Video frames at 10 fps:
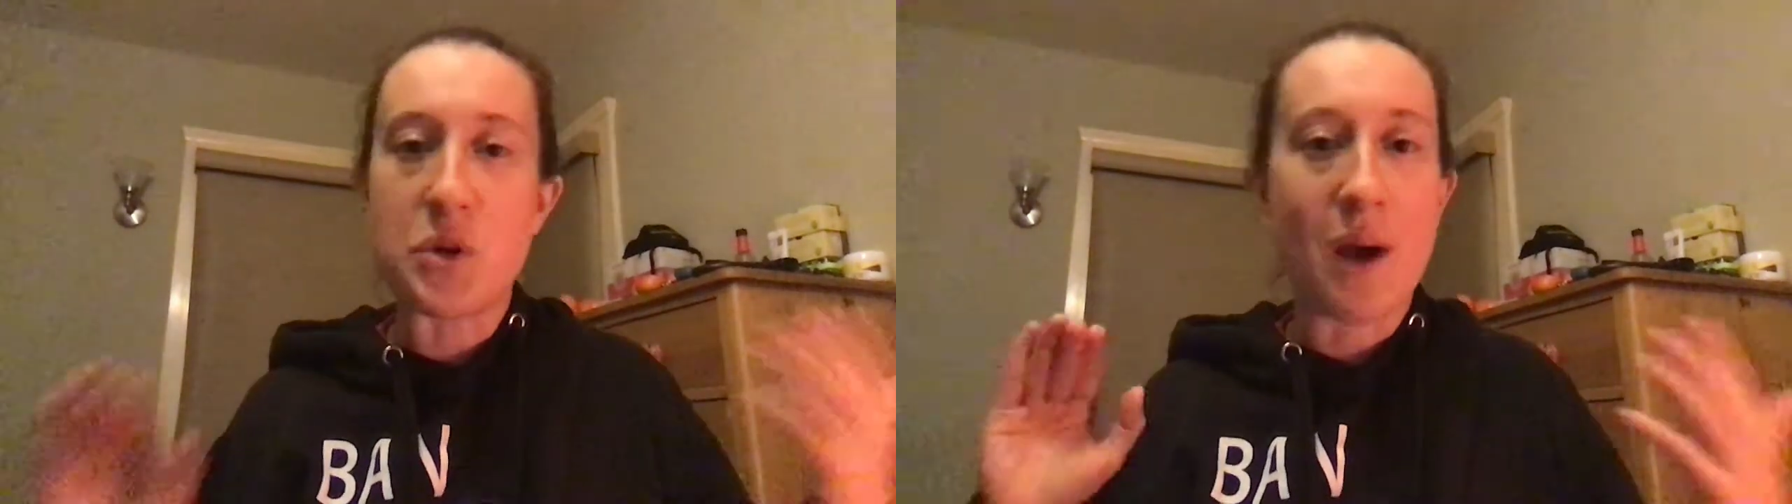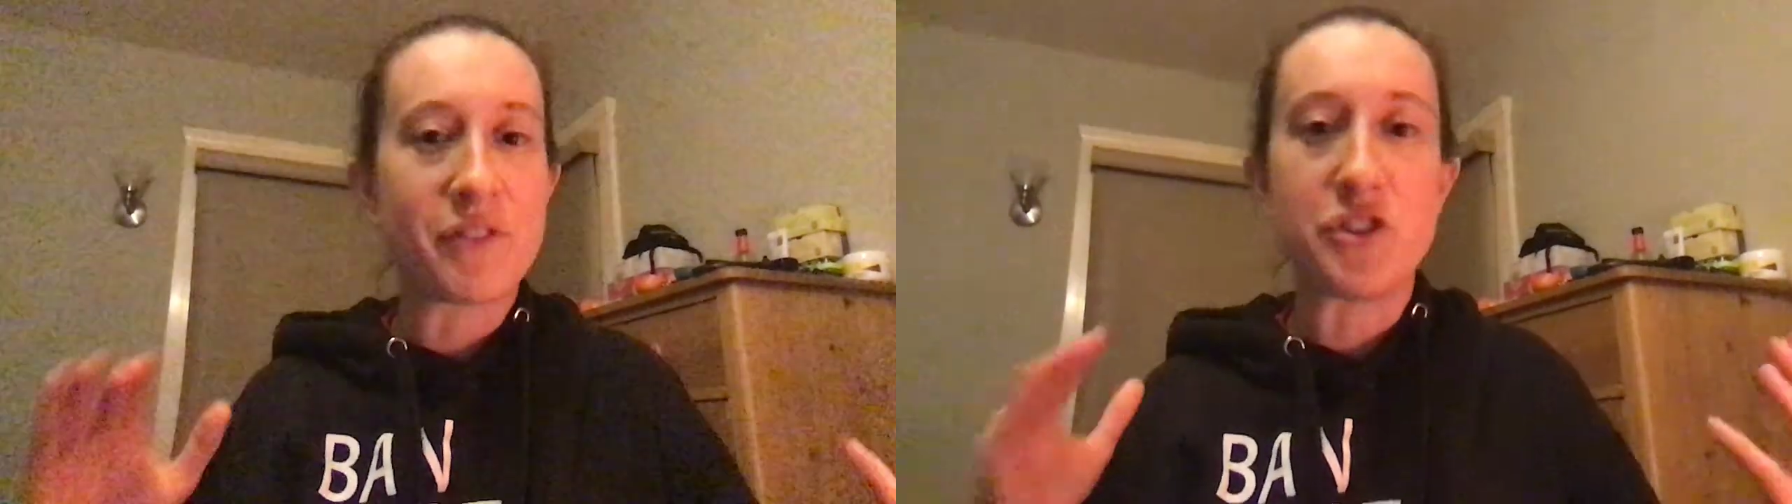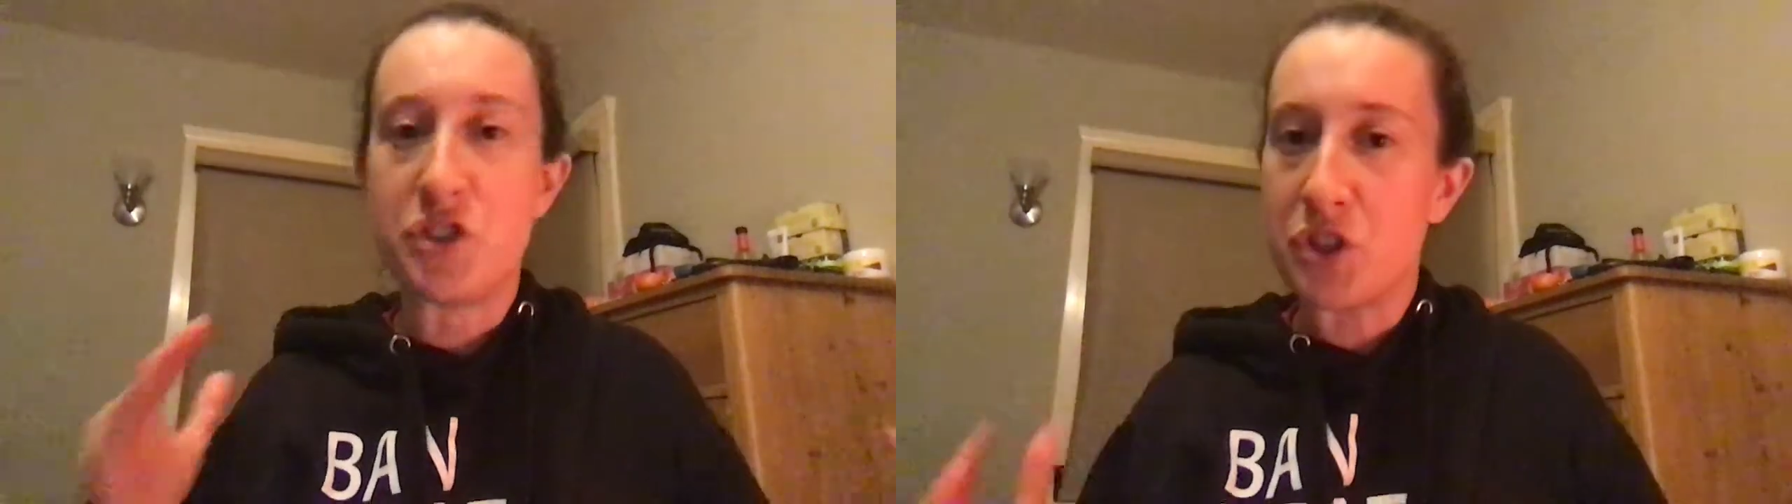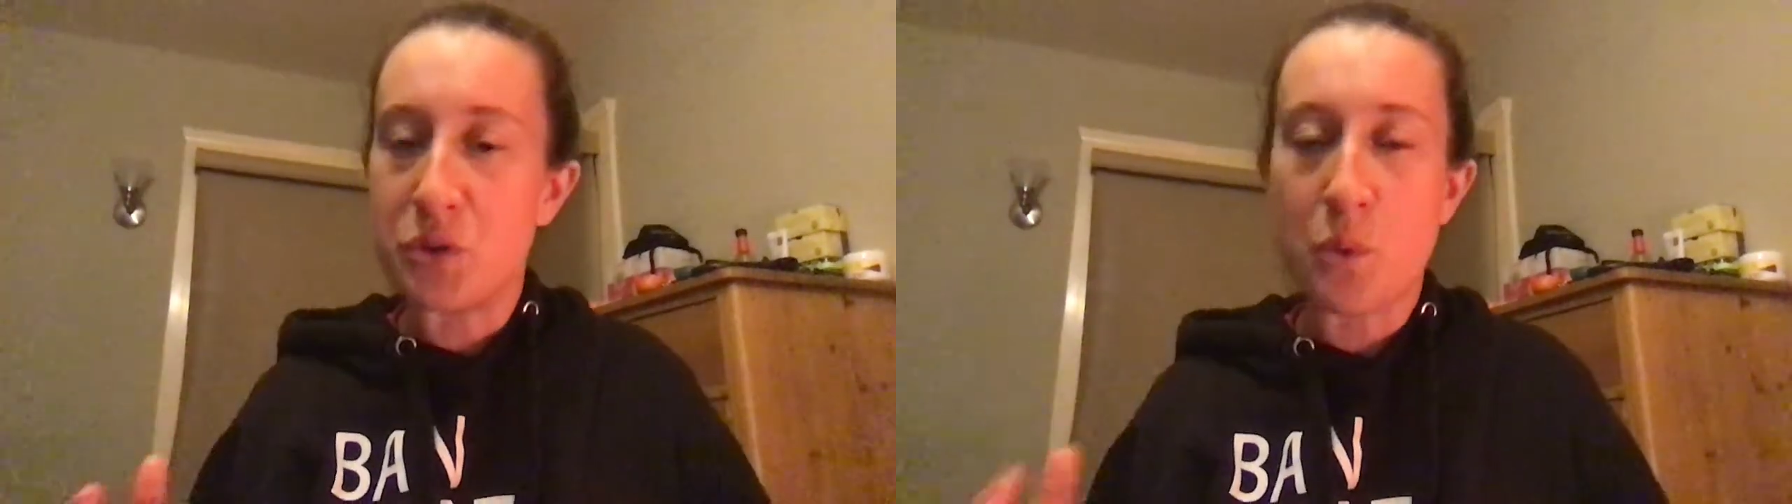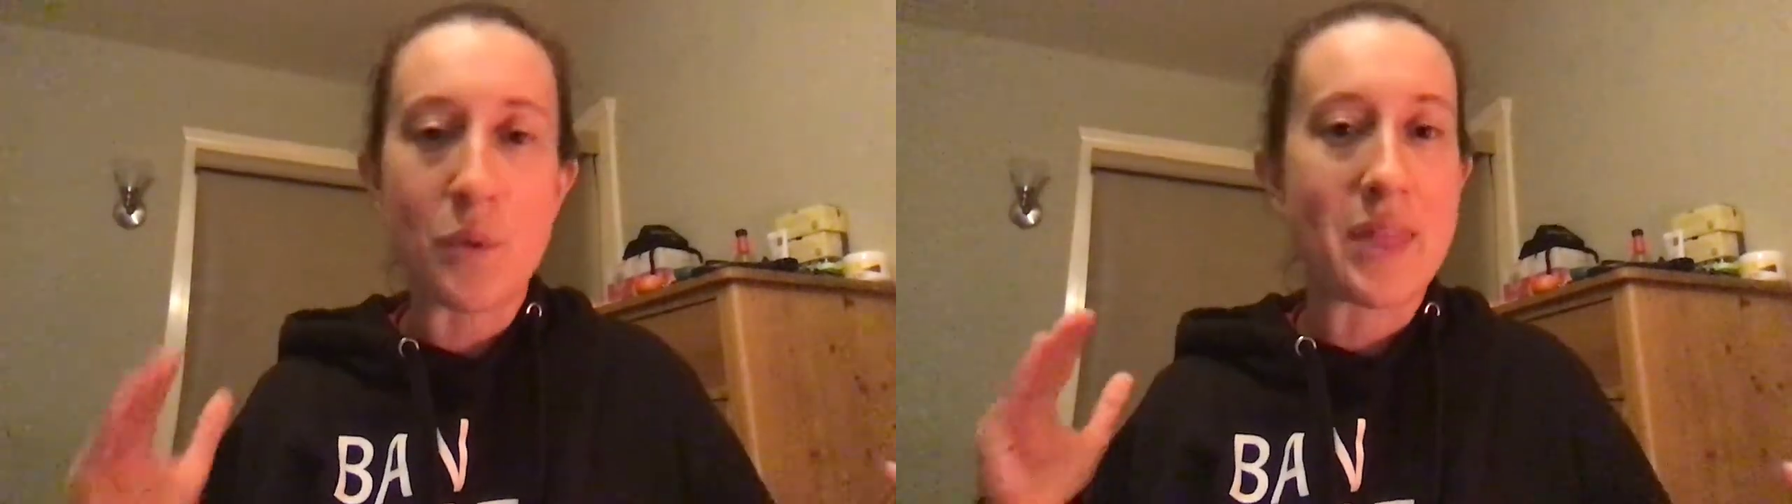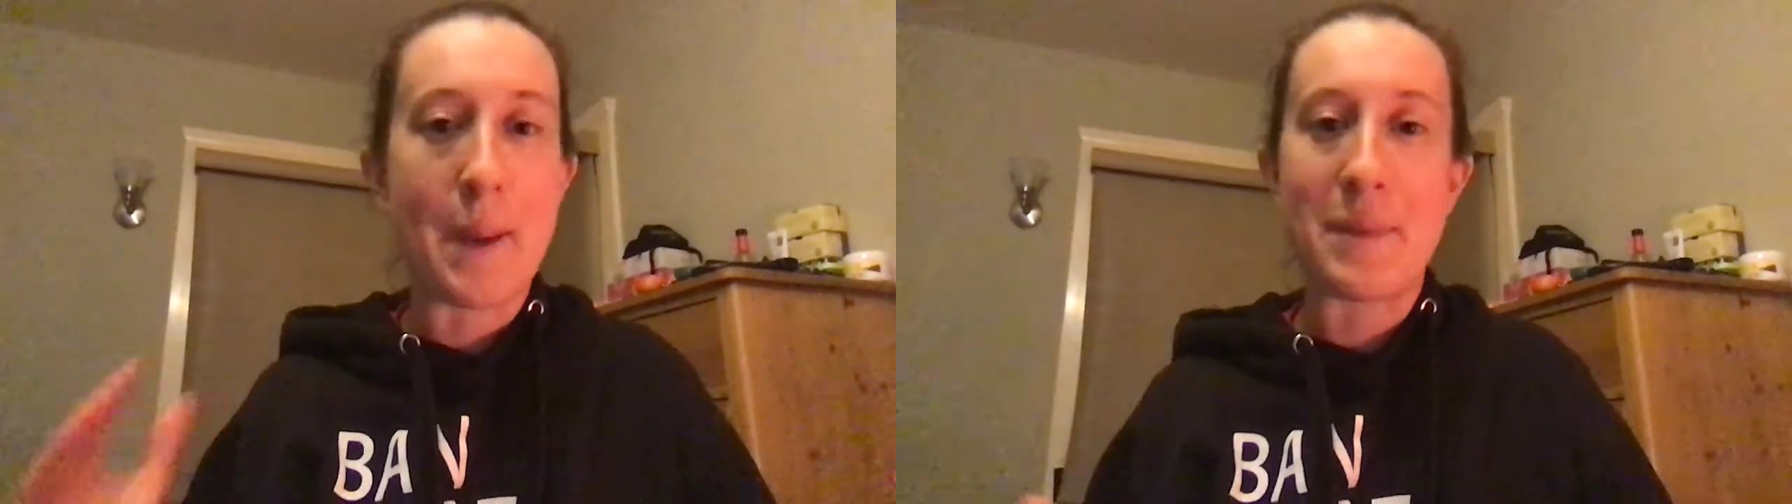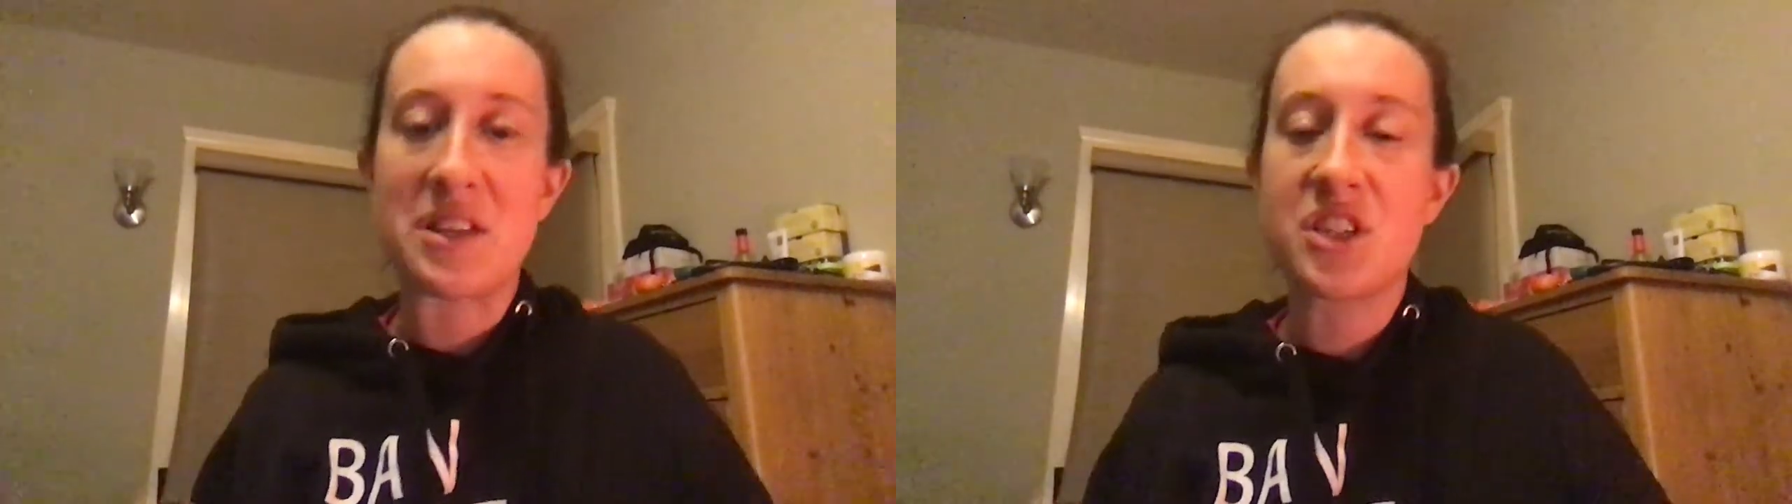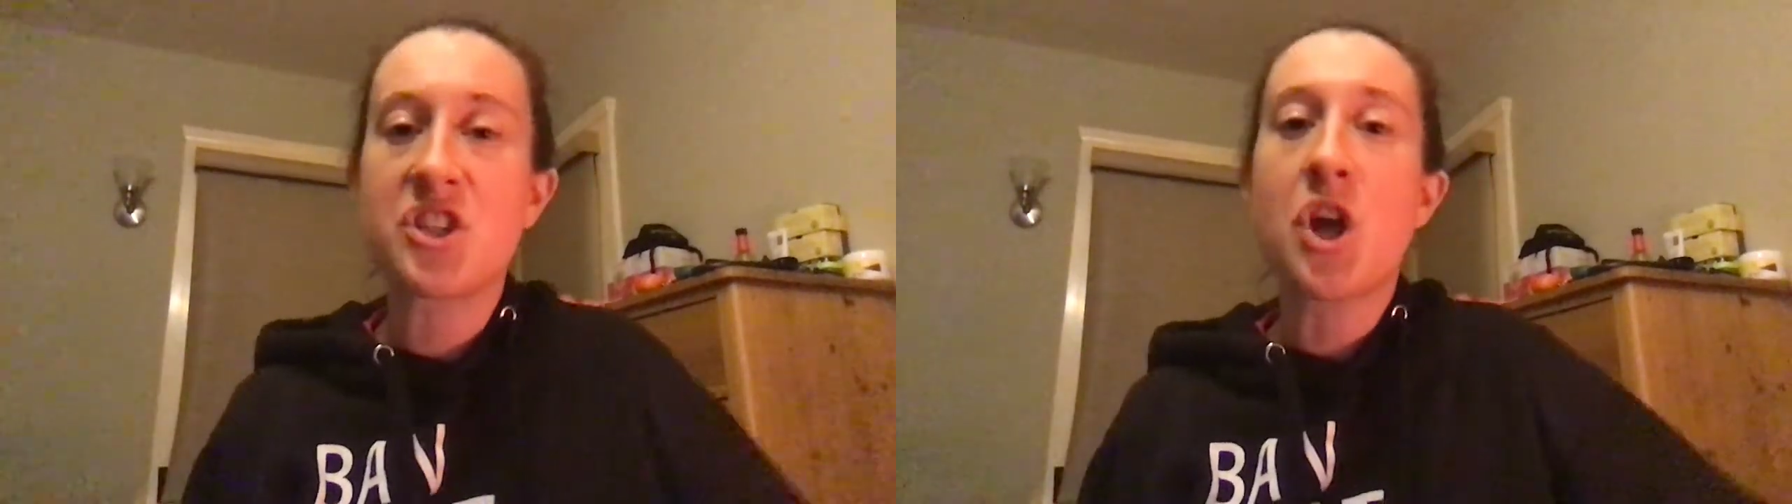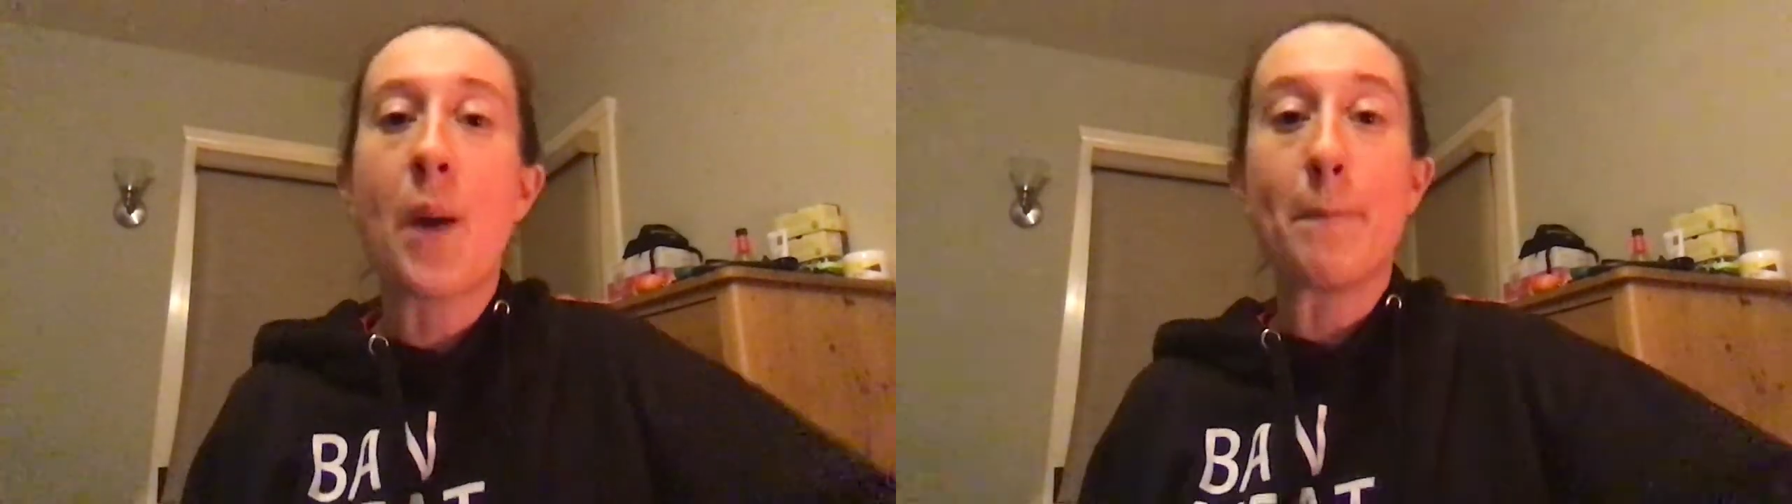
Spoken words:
have to do with that message,